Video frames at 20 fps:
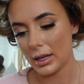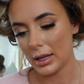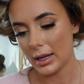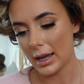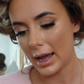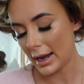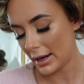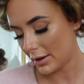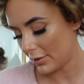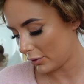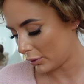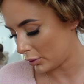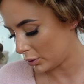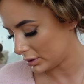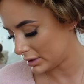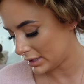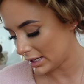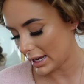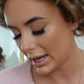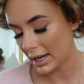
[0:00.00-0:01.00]

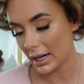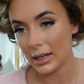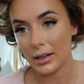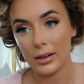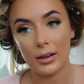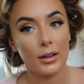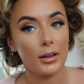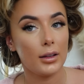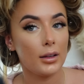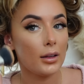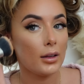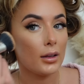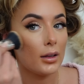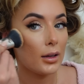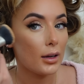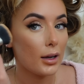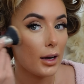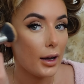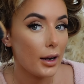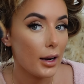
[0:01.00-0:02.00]
A14.
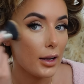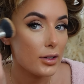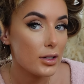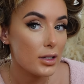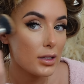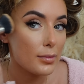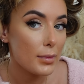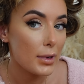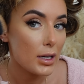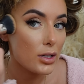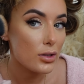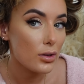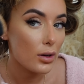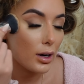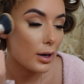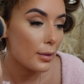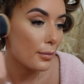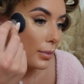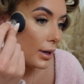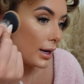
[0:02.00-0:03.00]
And I just make
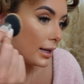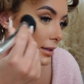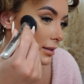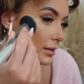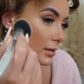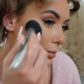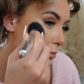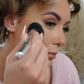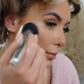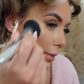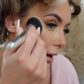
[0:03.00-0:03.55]
sure it blends